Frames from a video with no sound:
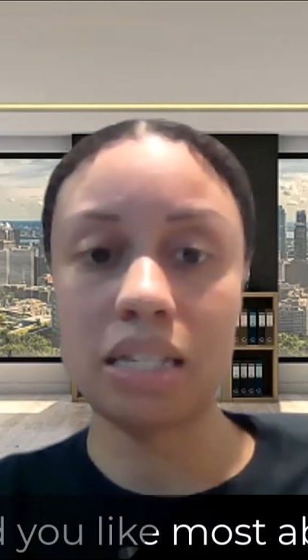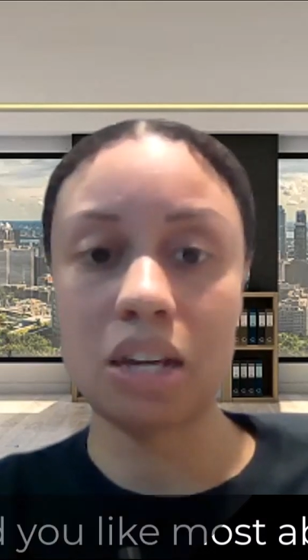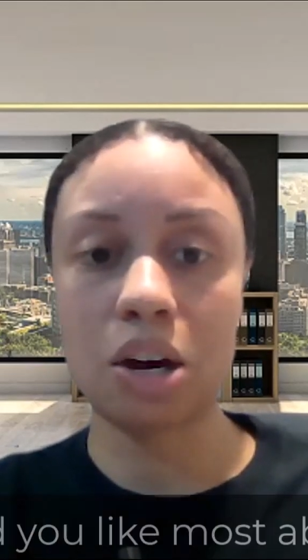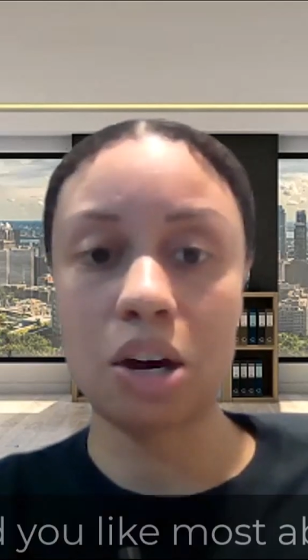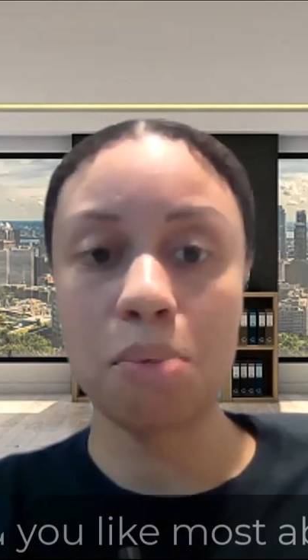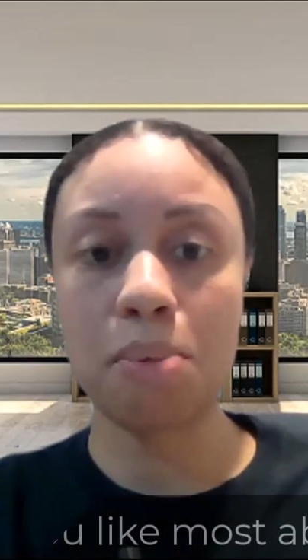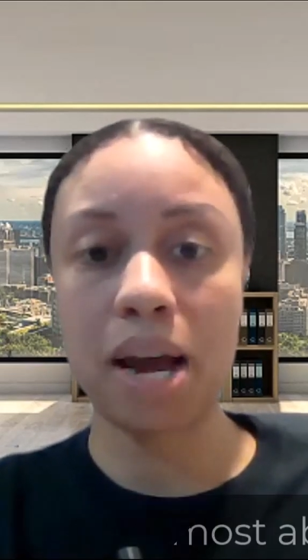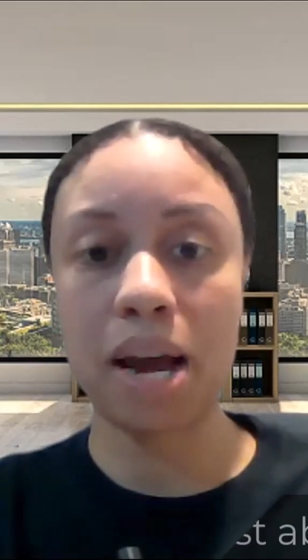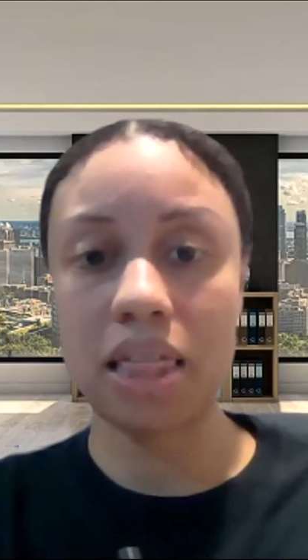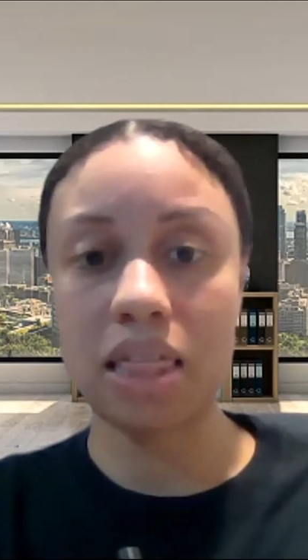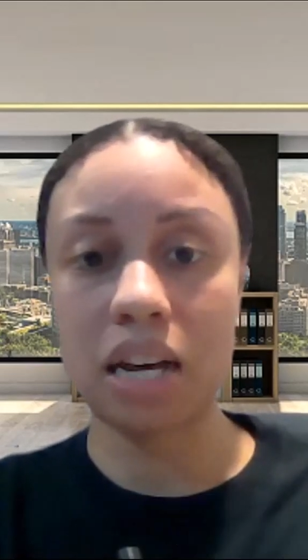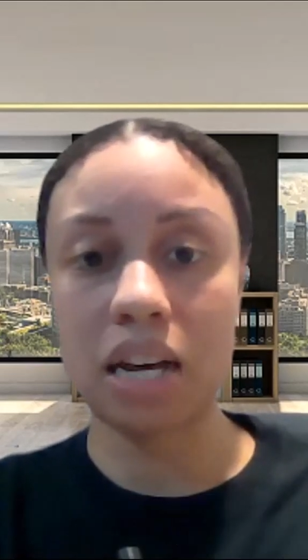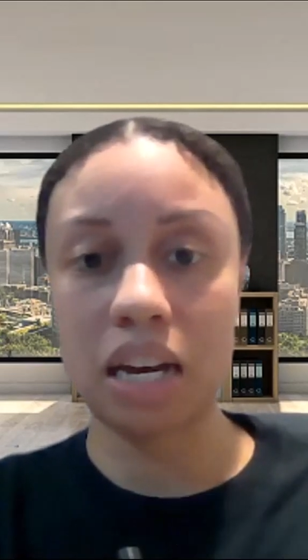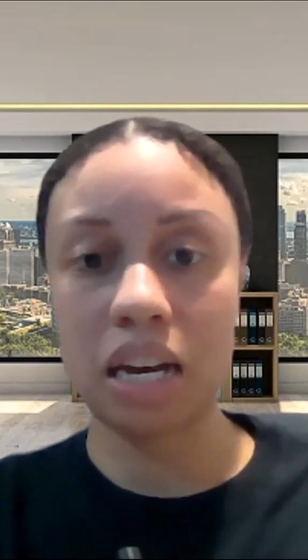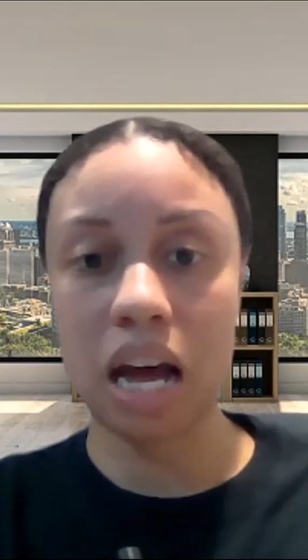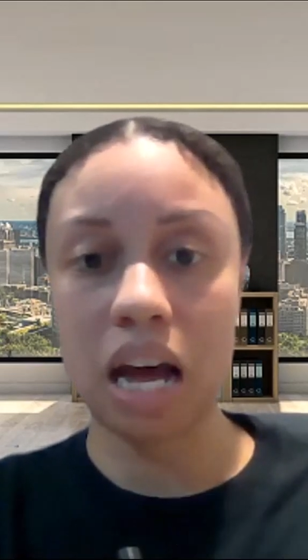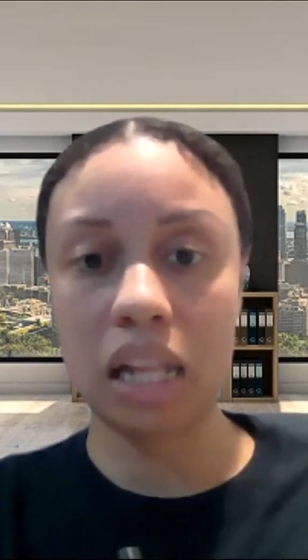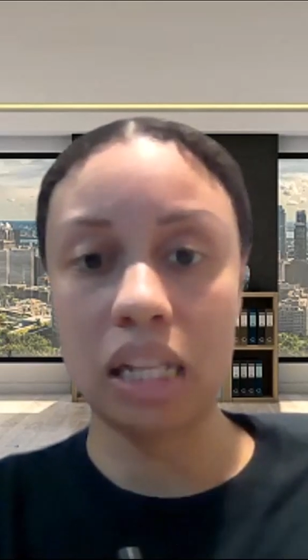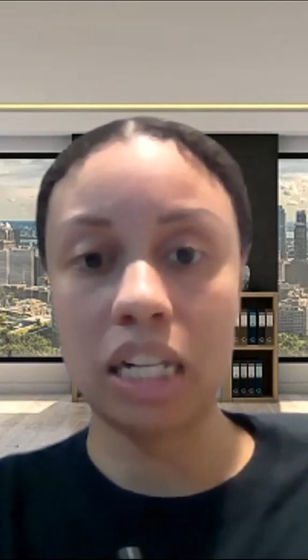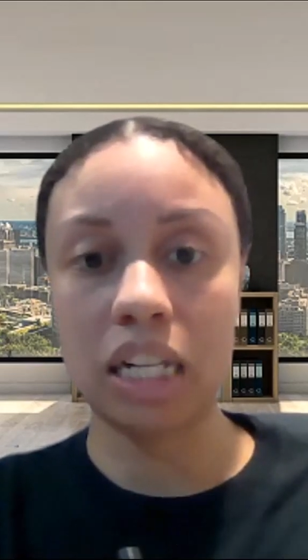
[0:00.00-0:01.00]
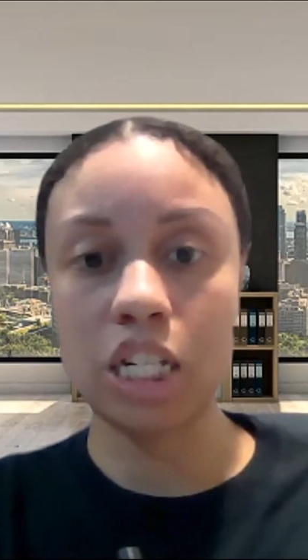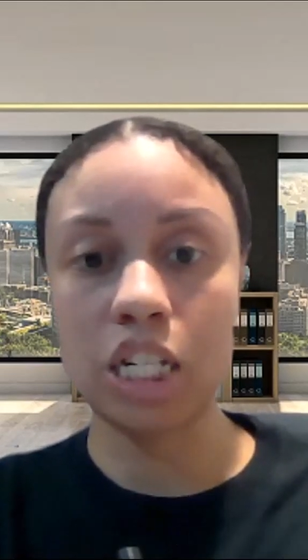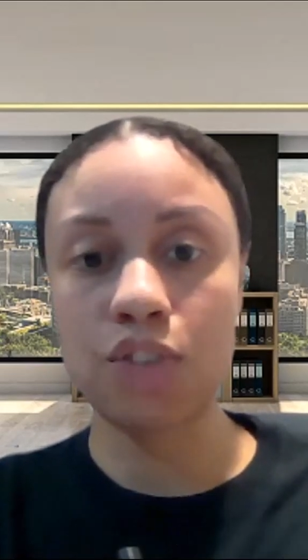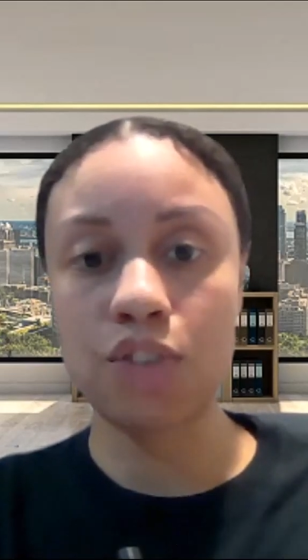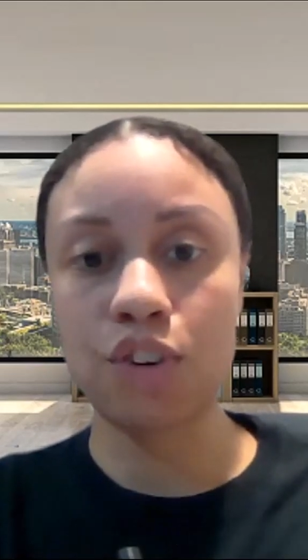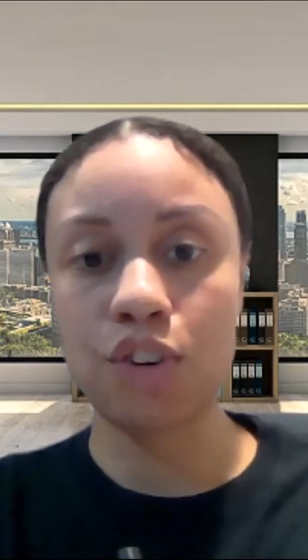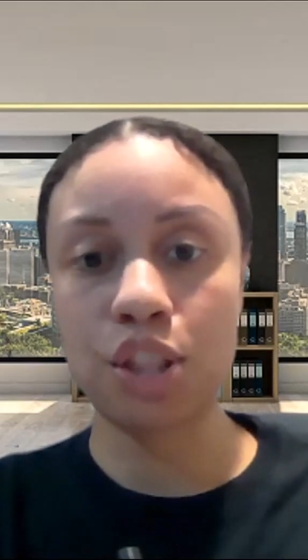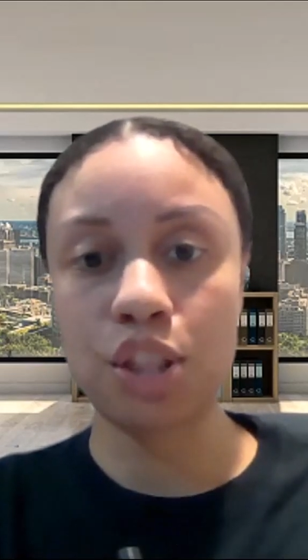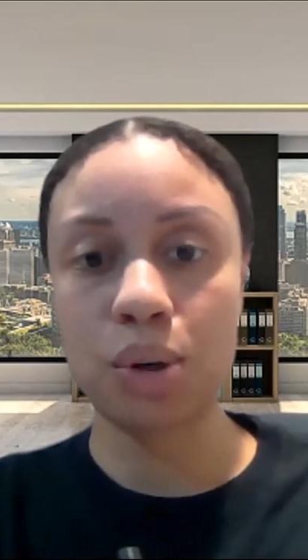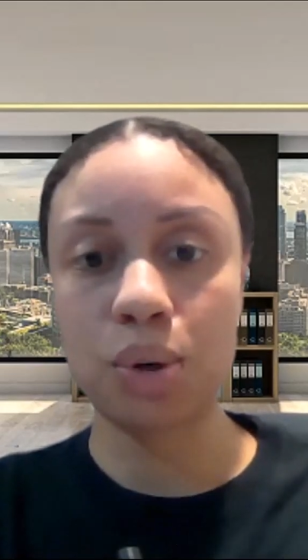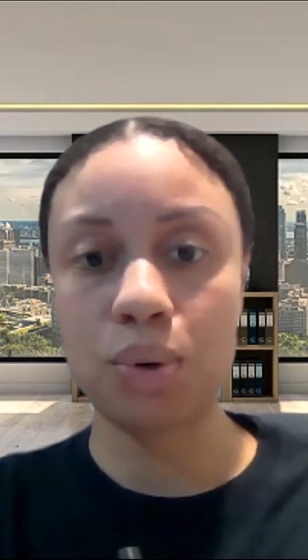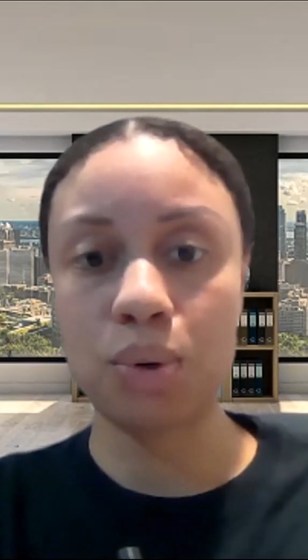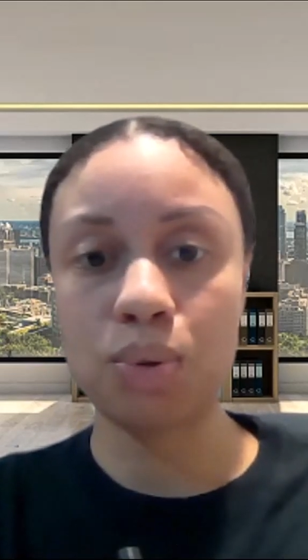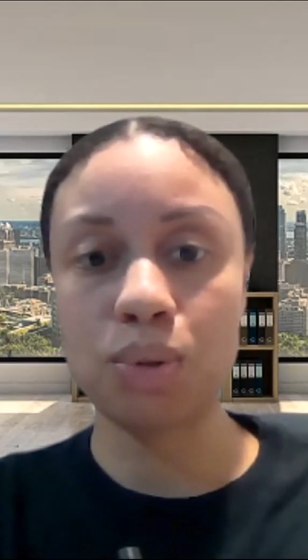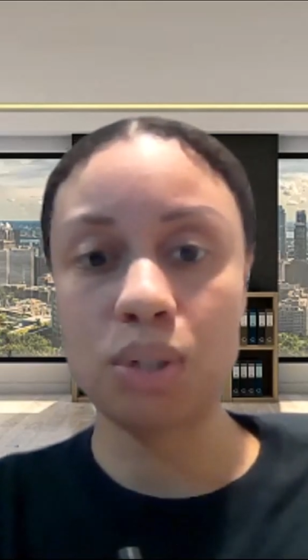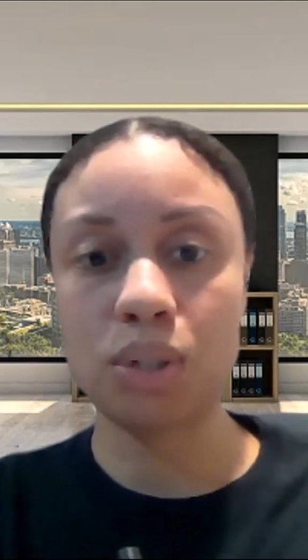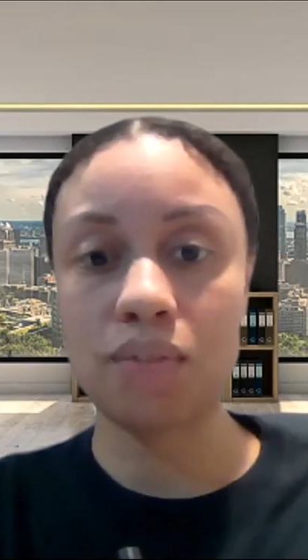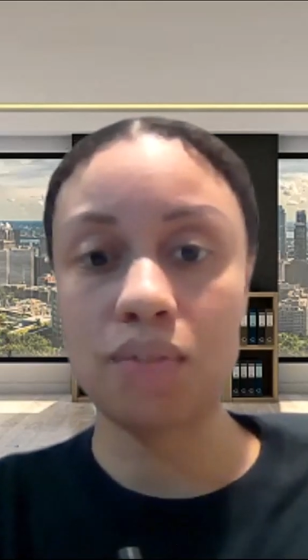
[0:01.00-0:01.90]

our Python knowledge for those